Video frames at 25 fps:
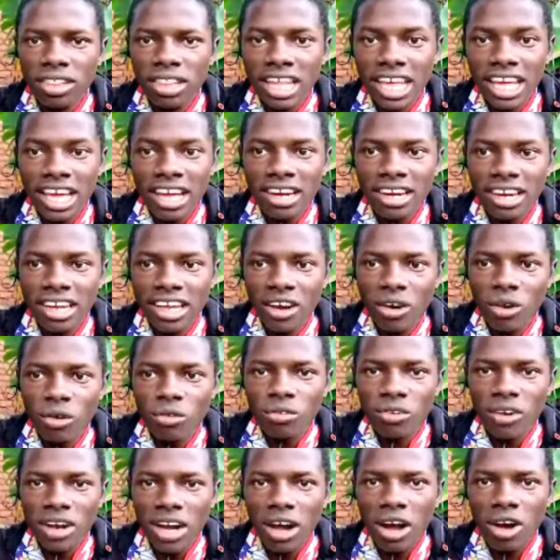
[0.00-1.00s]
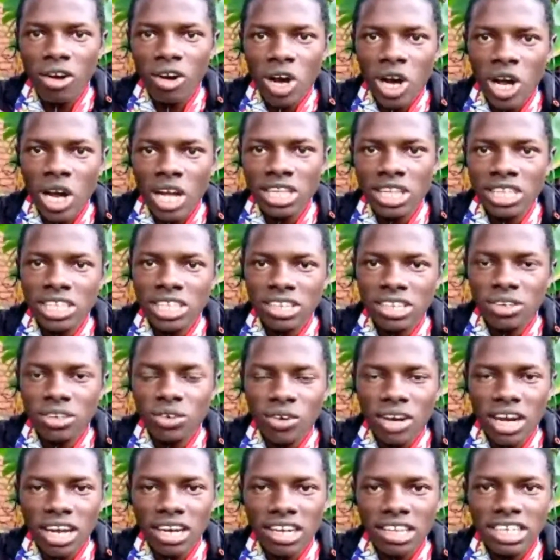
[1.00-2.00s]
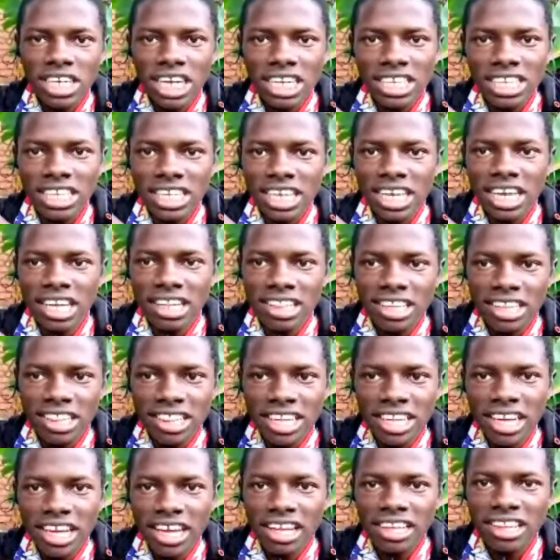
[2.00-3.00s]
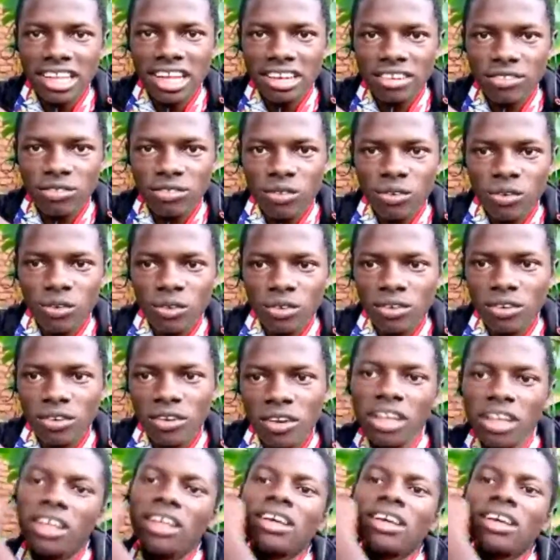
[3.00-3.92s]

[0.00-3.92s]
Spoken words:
they are near of our country. You can just get there that food.